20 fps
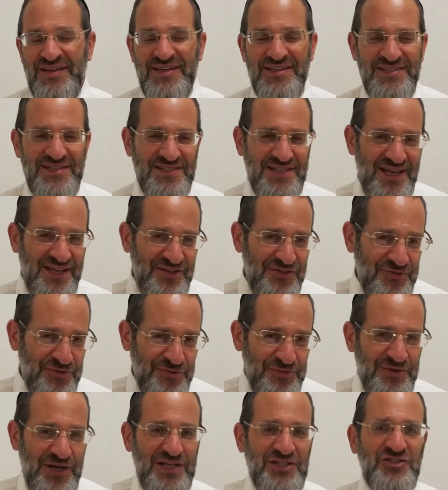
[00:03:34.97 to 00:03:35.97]
says, I
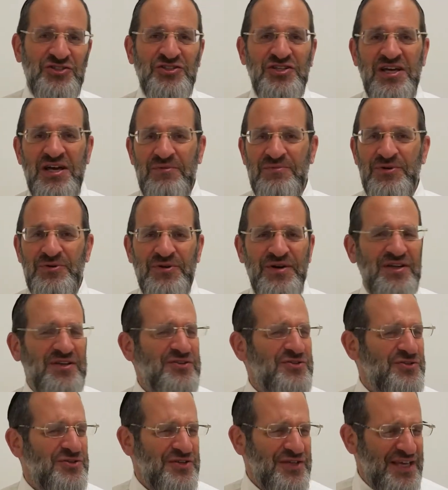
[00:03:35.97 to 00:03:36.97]
knew, Hashem, you were
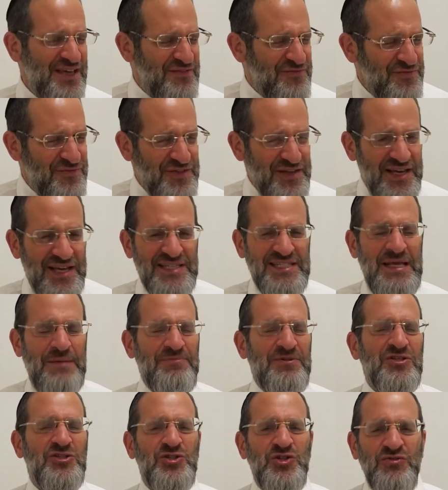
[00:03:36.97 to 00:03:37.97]
going to
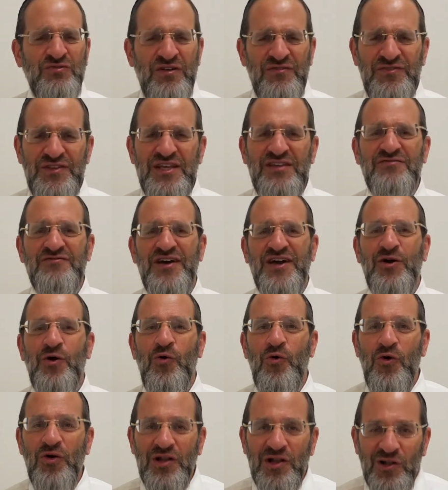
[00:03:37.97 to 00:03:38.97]
accept the tshuva of Nineveh
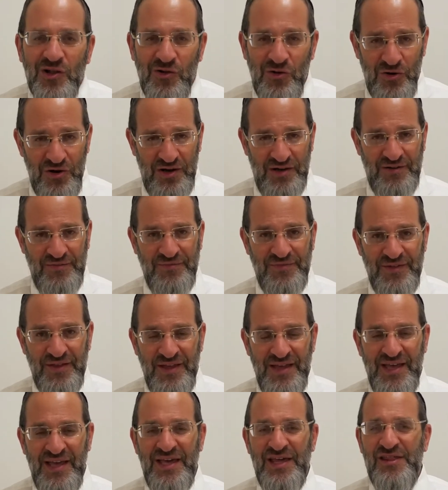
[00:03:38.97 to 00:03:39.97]
all along.
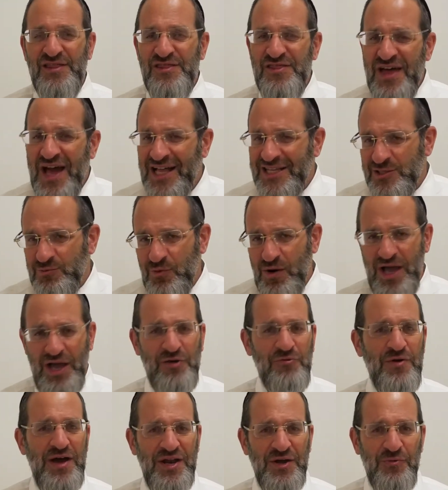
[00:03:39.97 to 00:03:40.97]
That's why
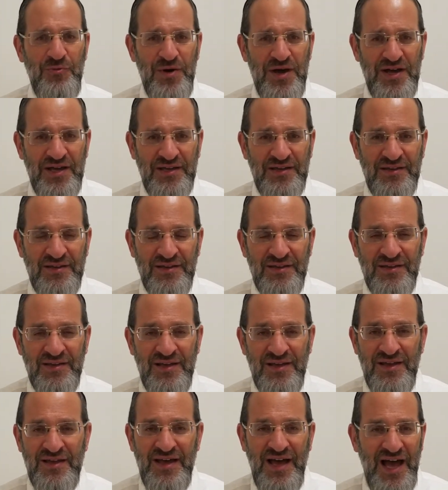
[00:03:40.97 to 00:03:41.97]
I ran away.
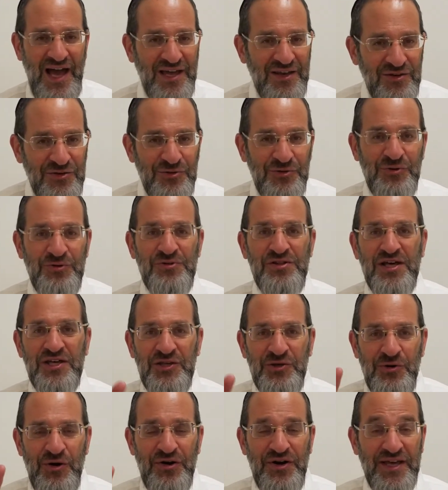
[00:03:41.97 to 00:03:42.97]
I knew that
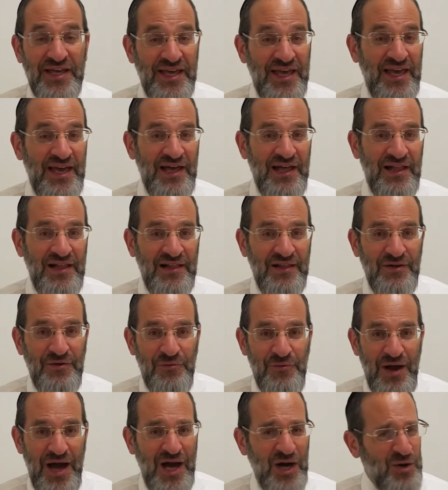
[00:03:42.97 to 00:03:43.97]
you are a Kel,
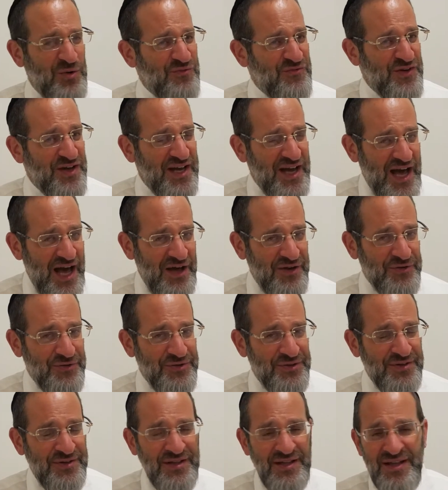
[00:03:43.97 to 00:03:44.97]
Rachum
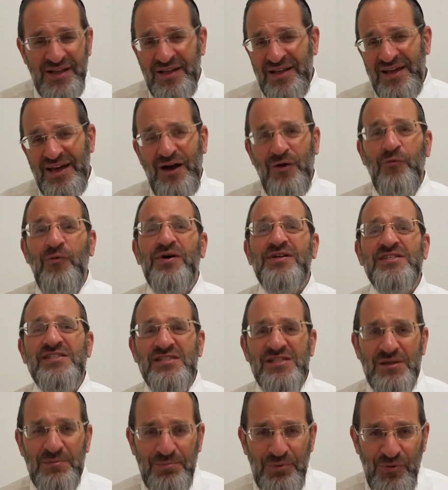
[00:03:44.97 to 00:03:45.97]
v'Chanun, and
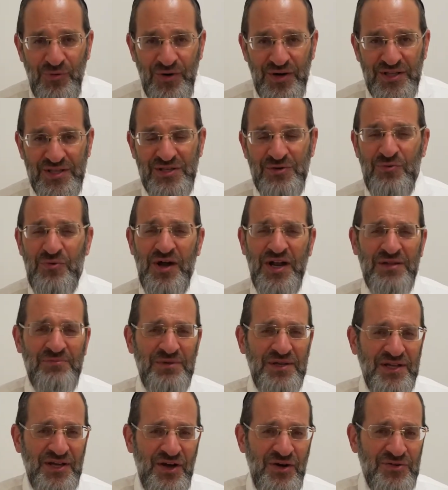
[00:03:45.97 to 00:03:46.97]
what's the point? You wanted
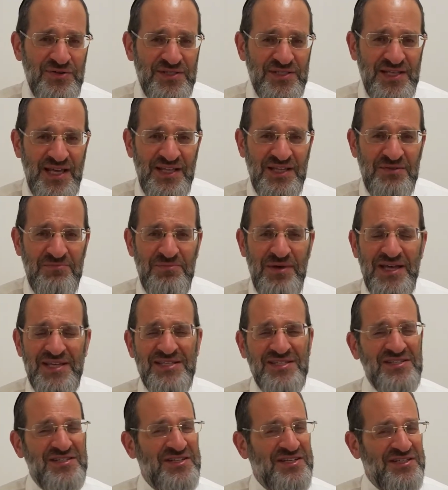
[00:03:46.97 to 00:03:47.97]
me to go send a
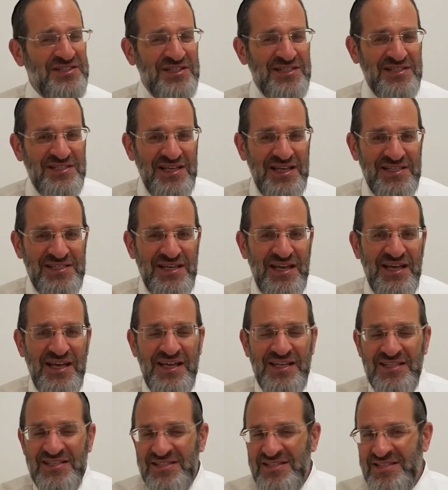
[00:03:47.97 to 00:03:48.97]
message.
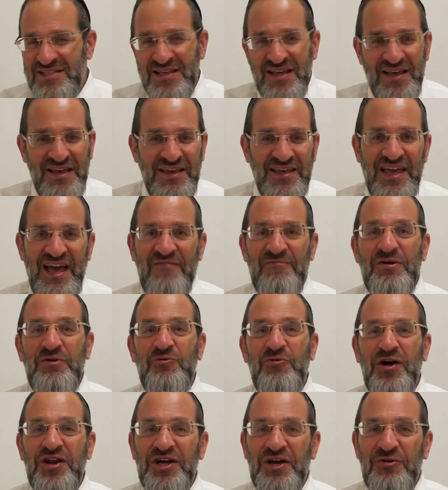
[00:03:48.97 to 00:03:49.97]
You have me
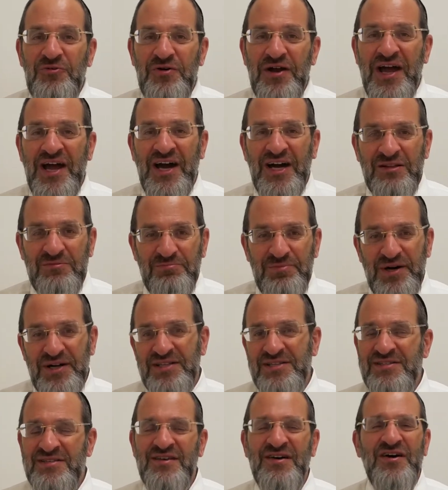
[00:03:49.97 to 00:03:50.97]
running around,
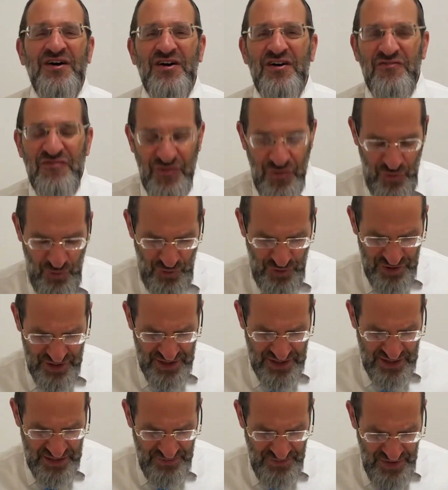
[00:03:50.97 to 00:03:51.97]
but of
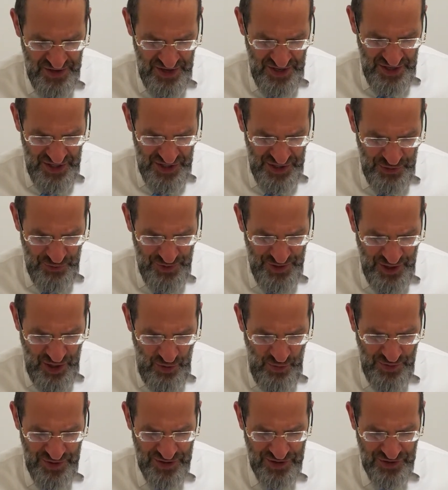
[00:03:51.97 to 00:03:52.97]
course you are
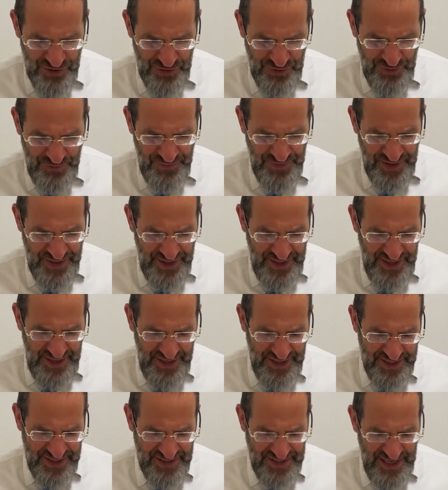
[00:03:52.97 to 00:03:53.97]
going to
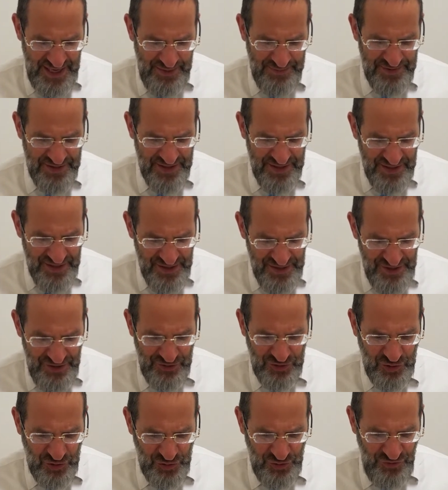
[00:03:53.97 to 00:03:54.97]
accept their
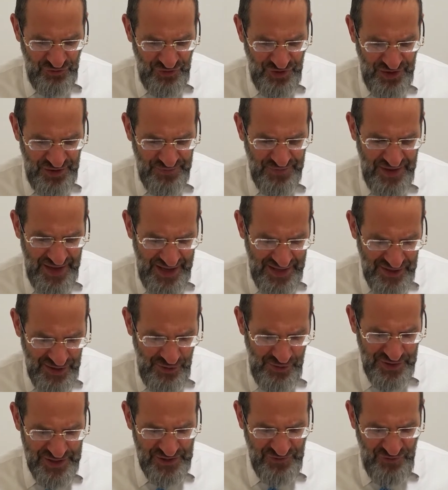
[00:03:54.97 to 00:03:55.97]
tshuva, and
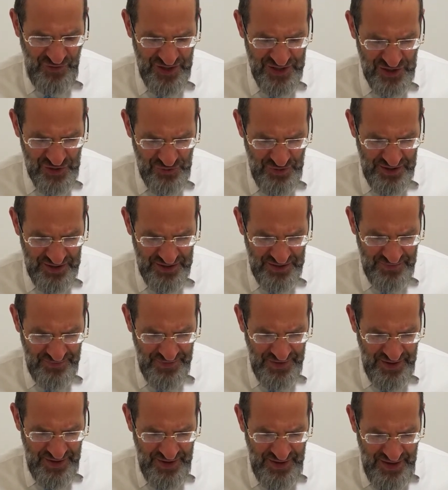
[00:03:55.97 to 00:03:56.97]
Yonah's frustrated.
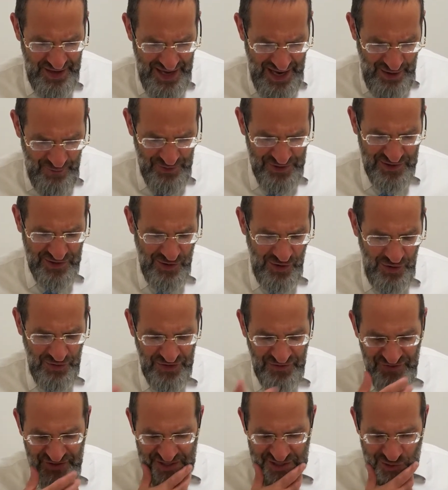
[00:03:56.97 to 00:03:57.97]
And we're
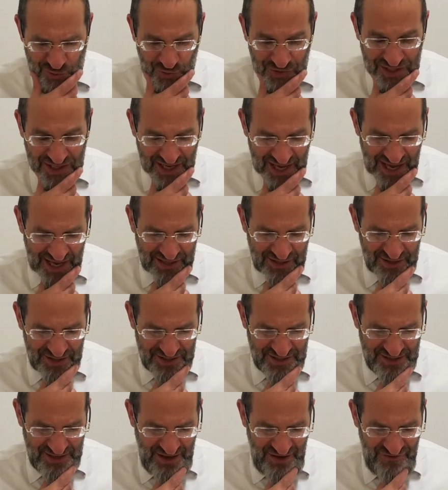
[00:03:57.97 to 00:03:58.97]
told of this story at the end of the
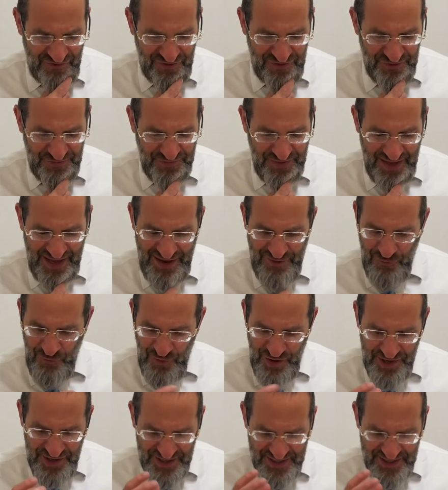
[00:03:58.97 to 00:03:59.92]
Sefer. And what